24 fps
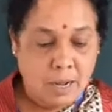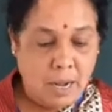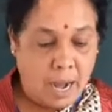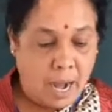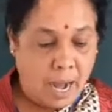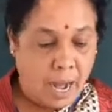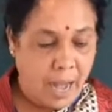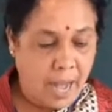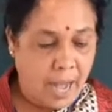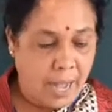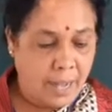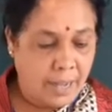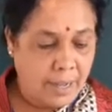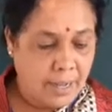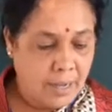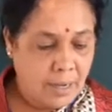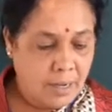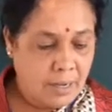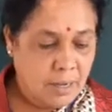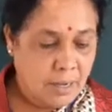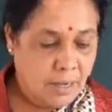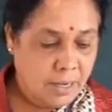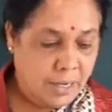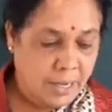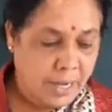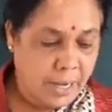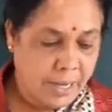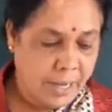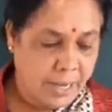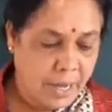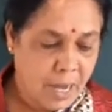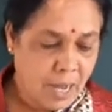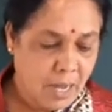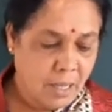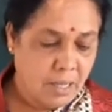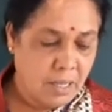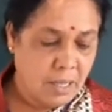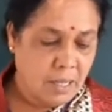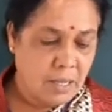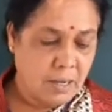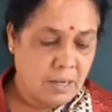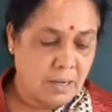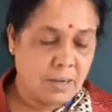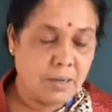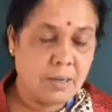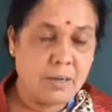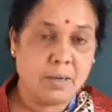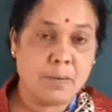And
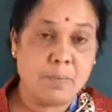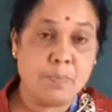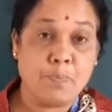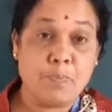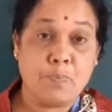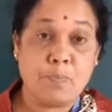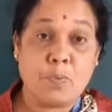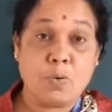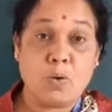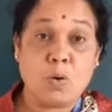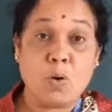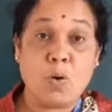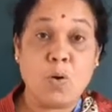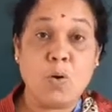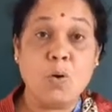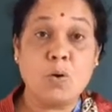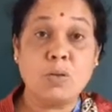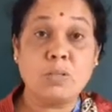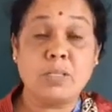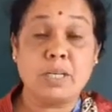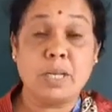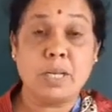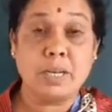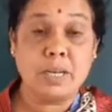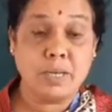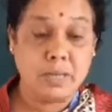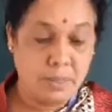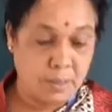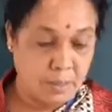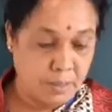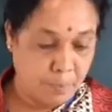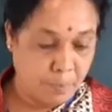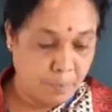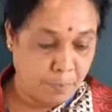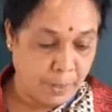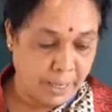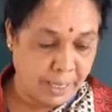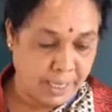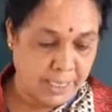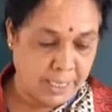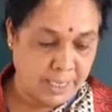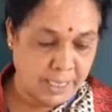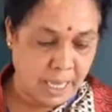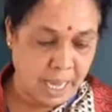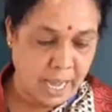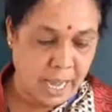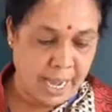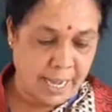it grows in big
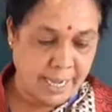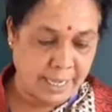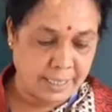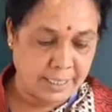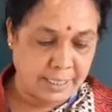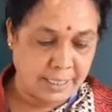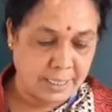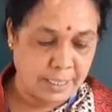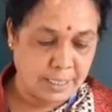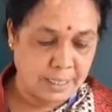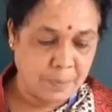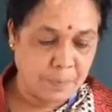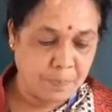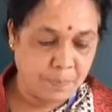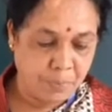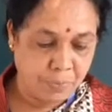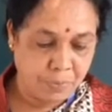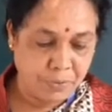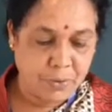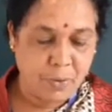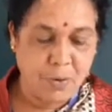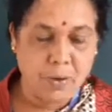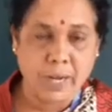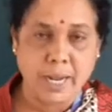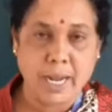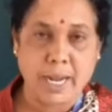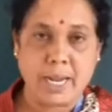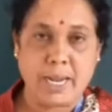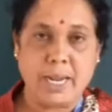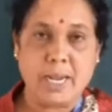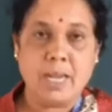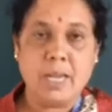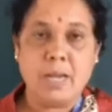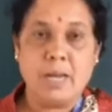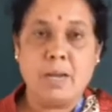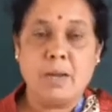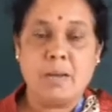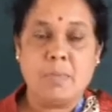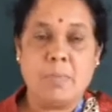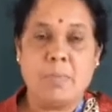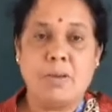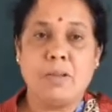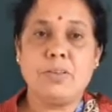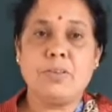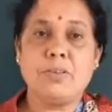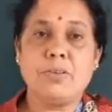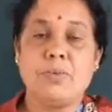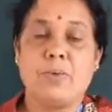size. Okay,
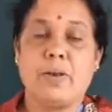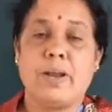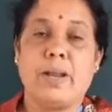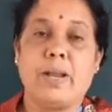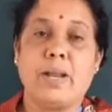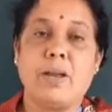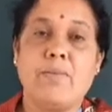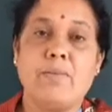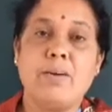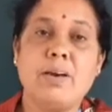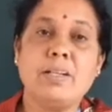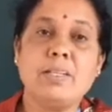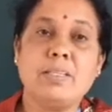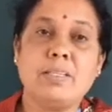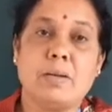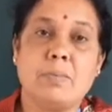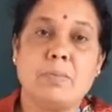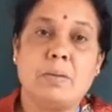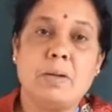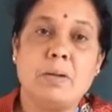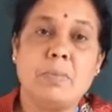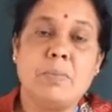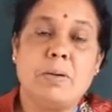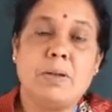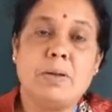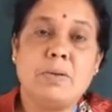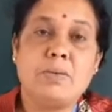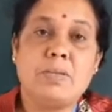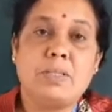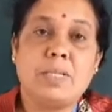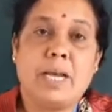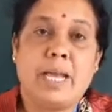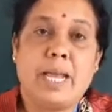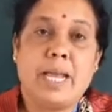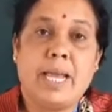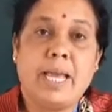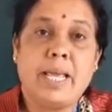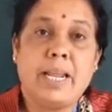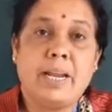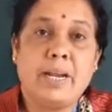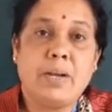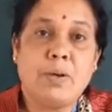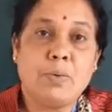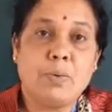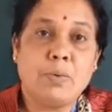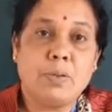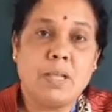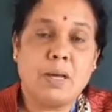means whenever someone blows the air
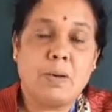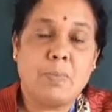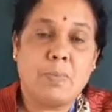into the